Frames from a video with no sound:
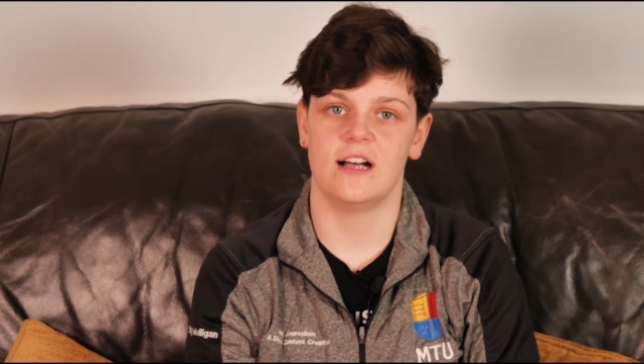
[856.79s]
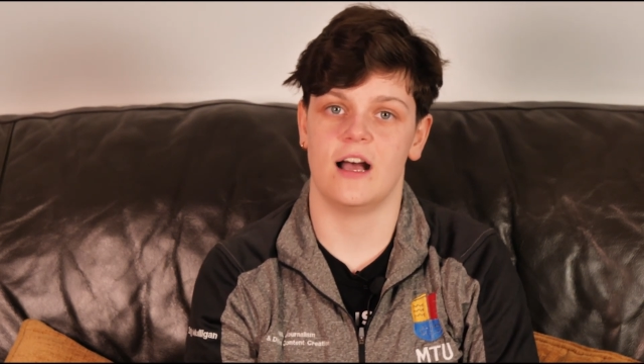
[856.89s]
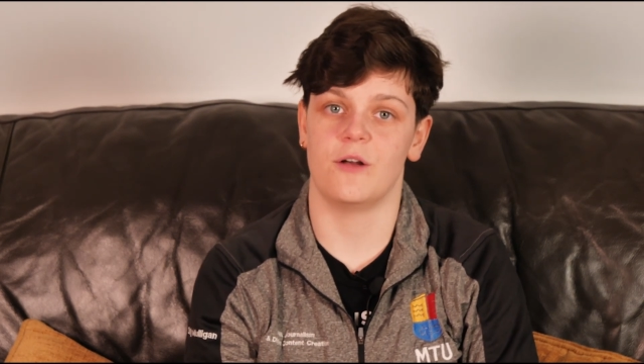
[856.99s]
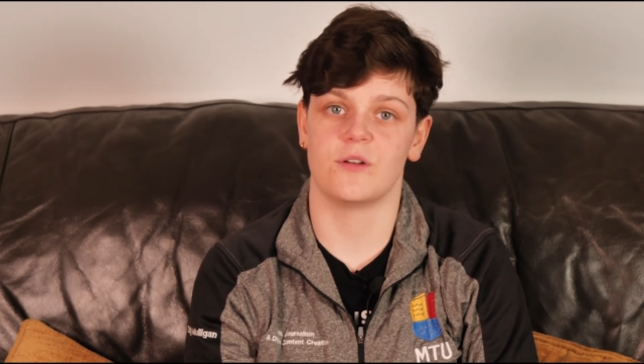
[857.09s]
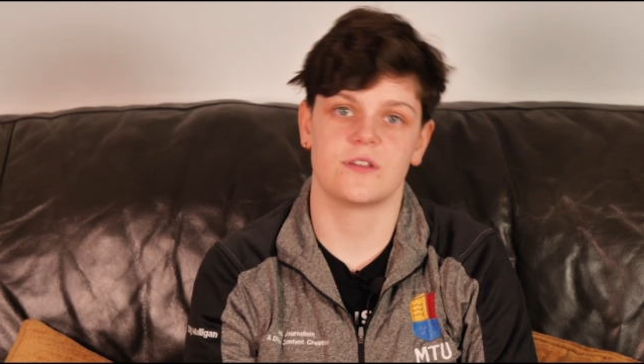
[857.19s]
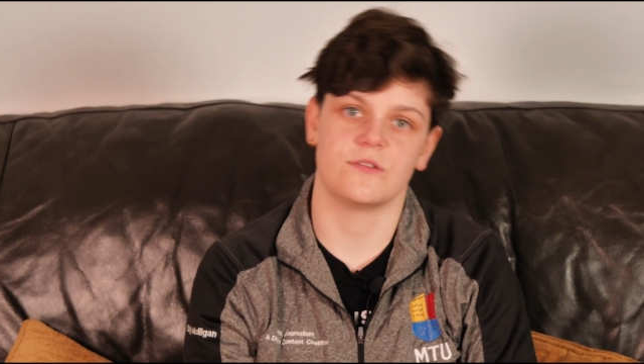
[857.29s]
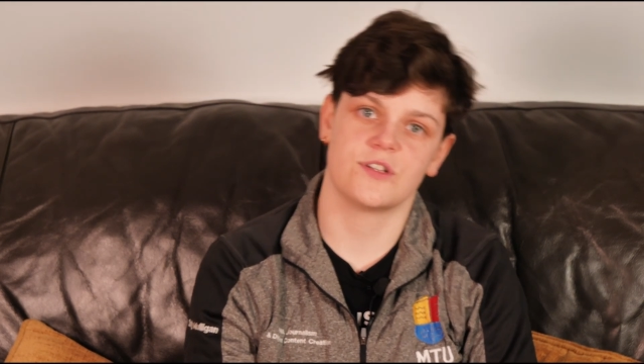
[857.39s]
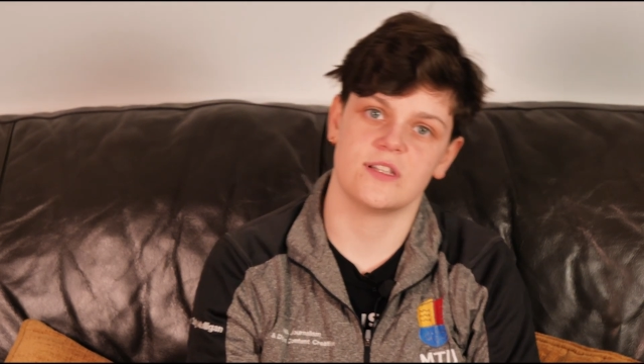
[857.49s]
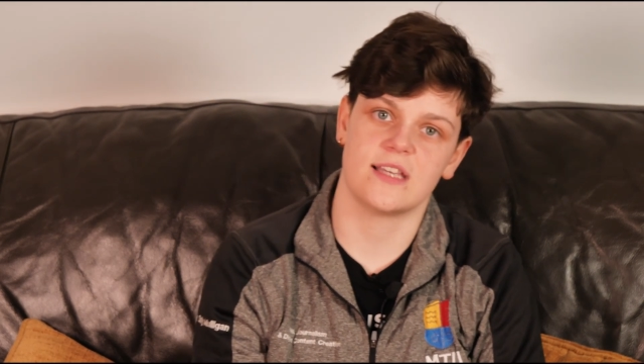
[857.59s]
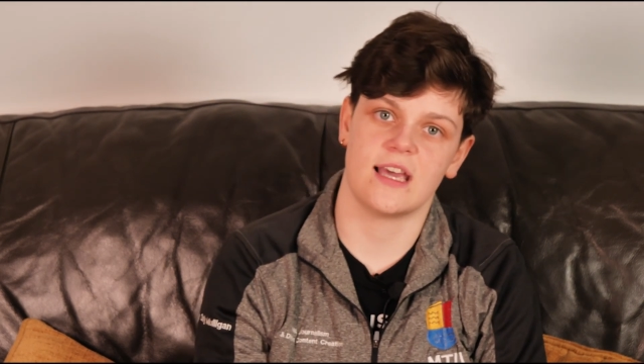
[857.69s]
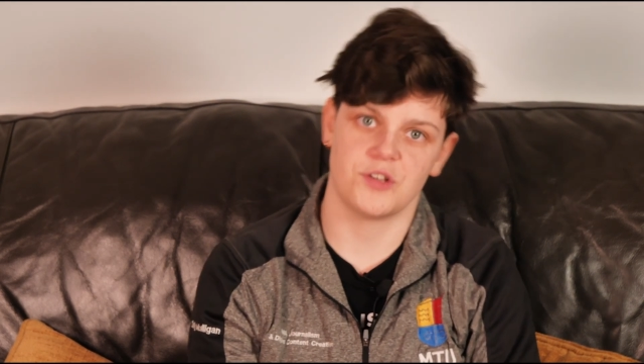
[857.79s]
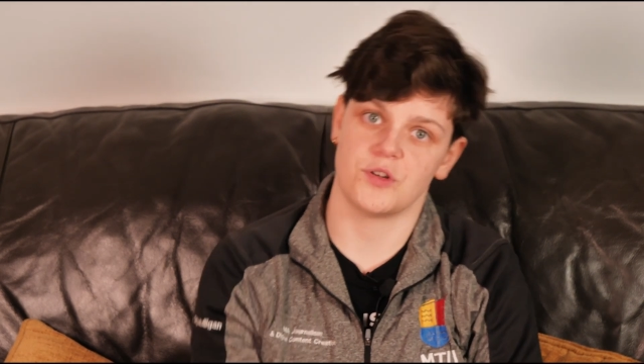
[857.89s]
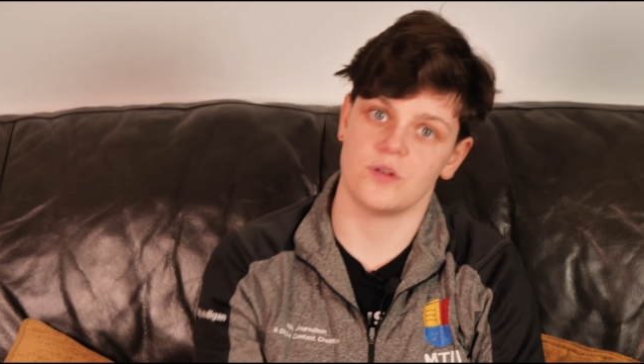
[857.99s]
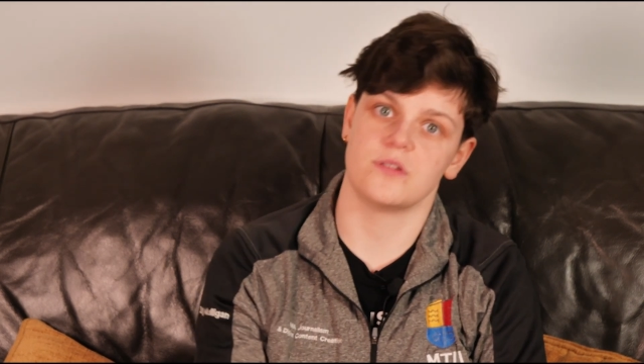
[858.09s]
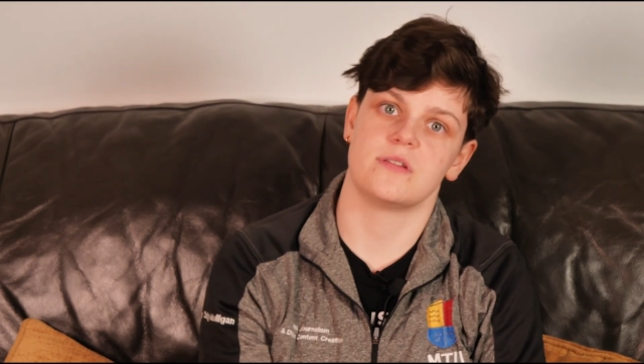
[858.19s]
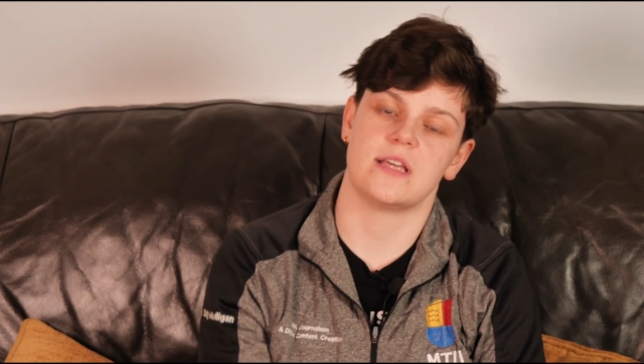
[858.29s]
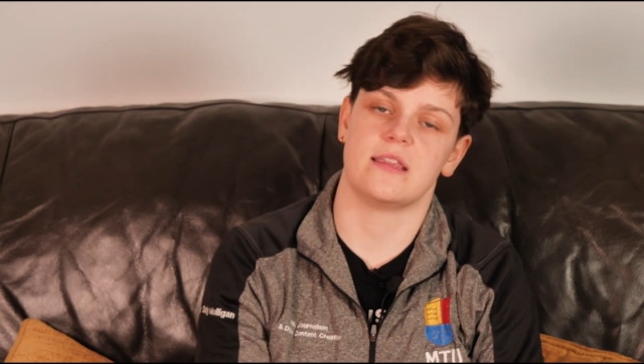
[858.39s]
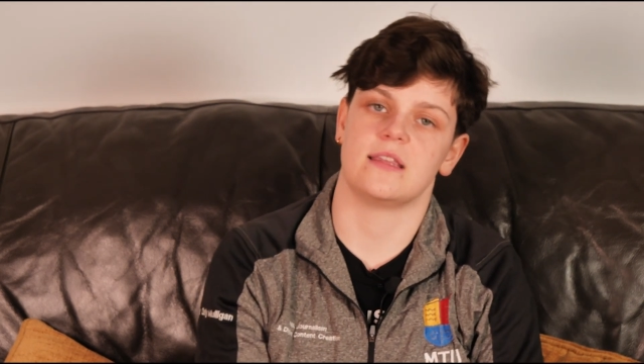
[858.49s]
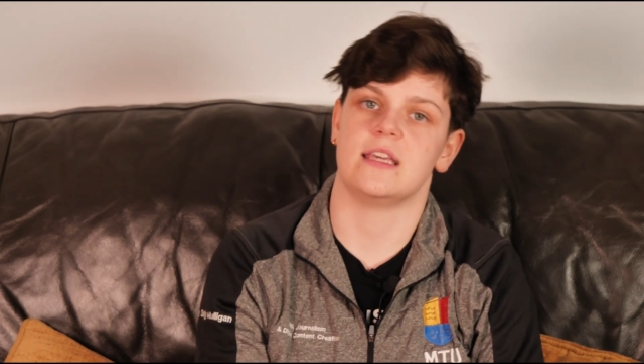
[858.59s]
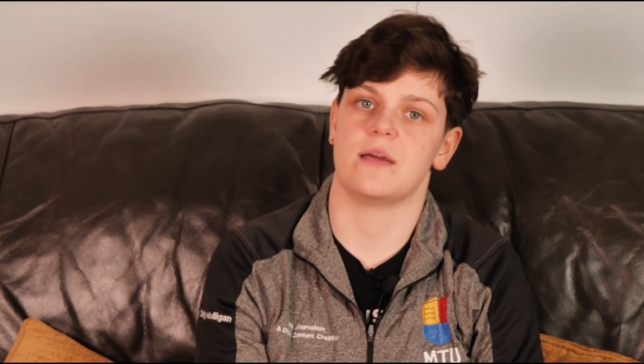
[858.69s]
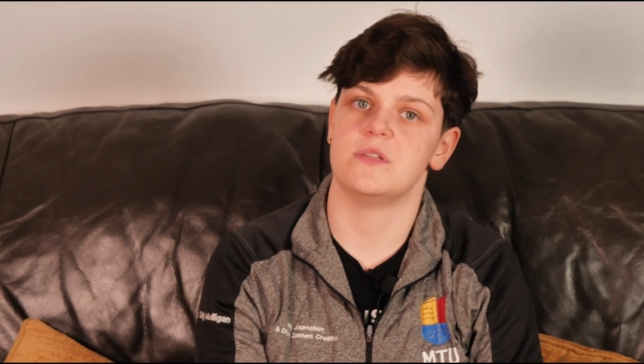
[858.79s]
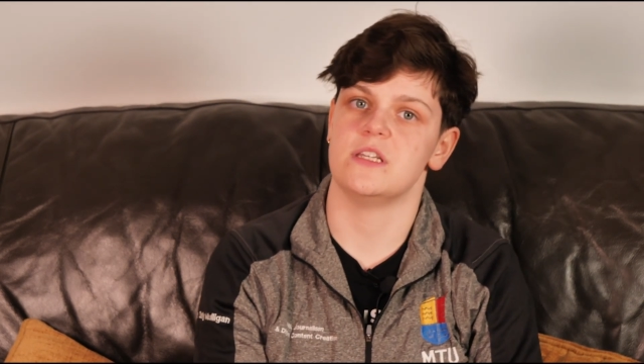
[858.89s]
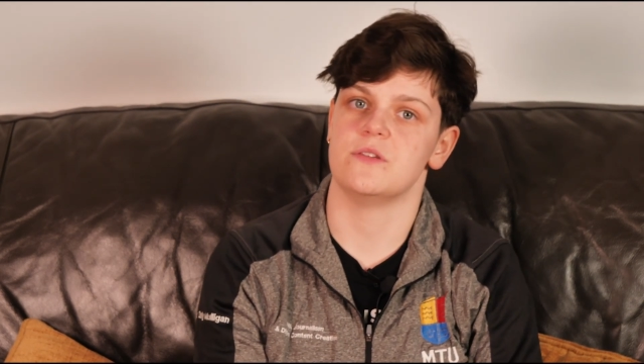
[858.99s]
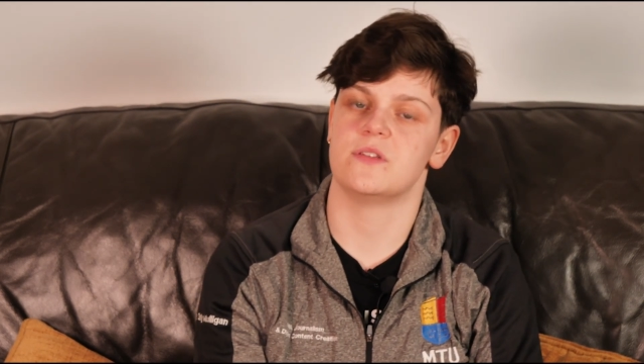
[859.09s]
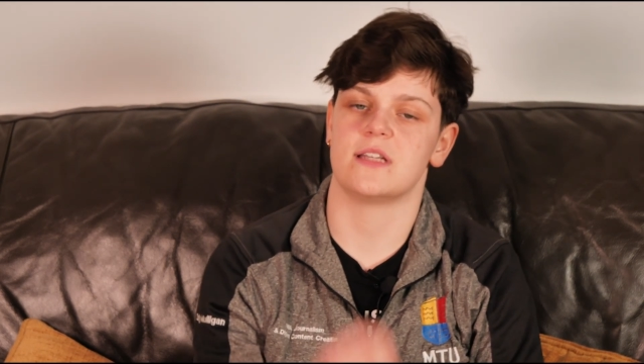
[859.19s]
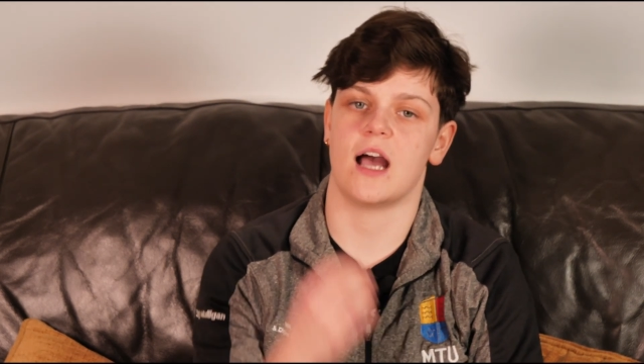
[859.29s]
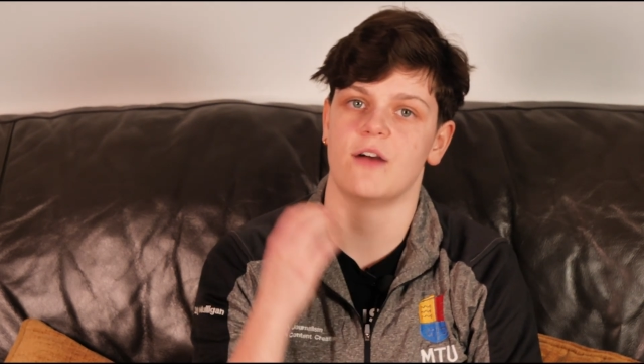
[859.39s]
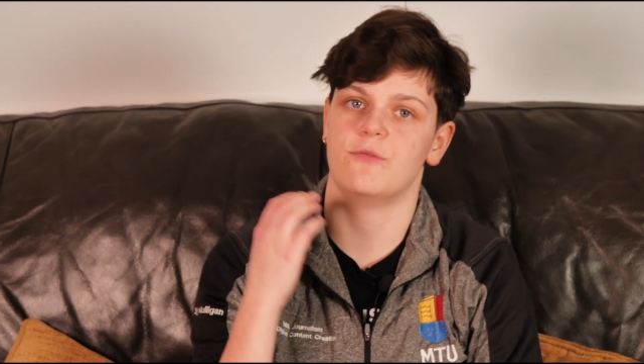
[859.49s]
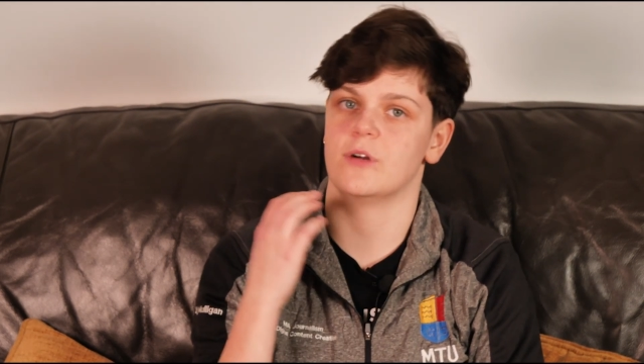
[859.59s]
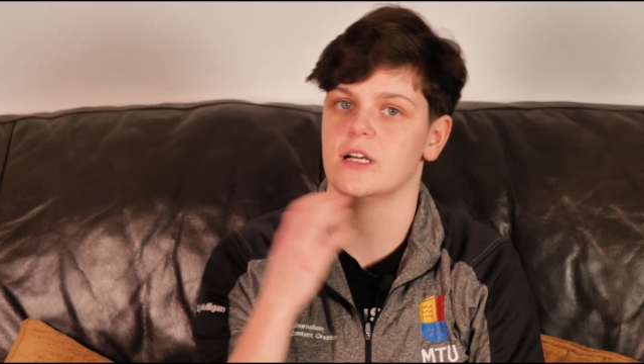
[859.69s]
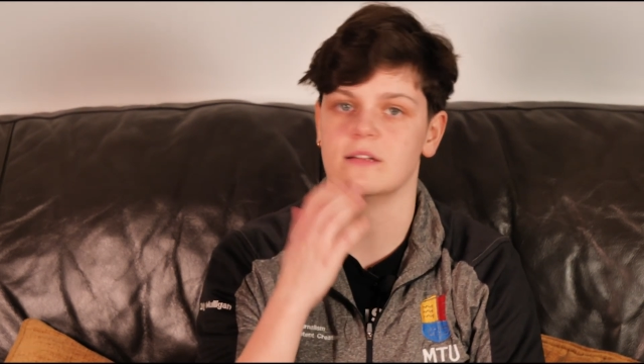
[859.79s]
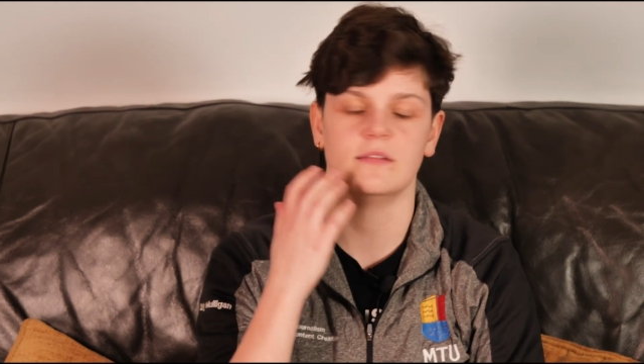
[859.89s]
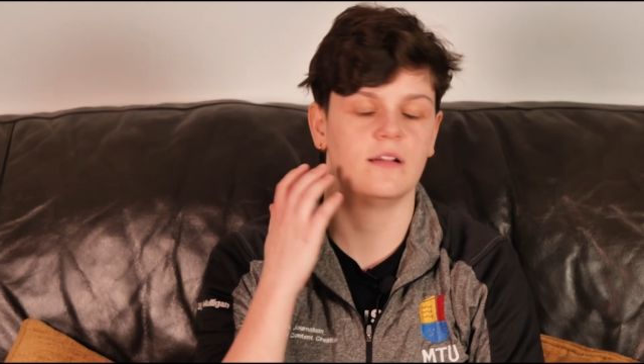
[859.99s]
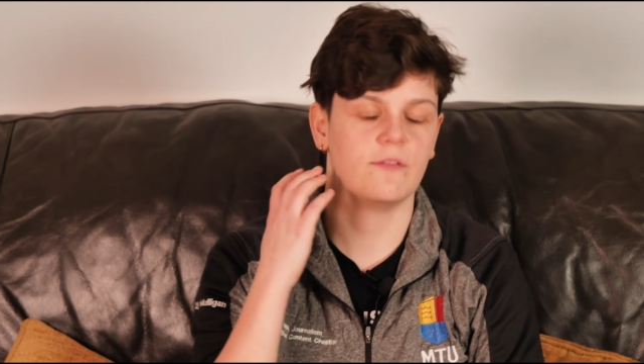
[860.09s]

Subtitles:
I should also say that the MTU staff were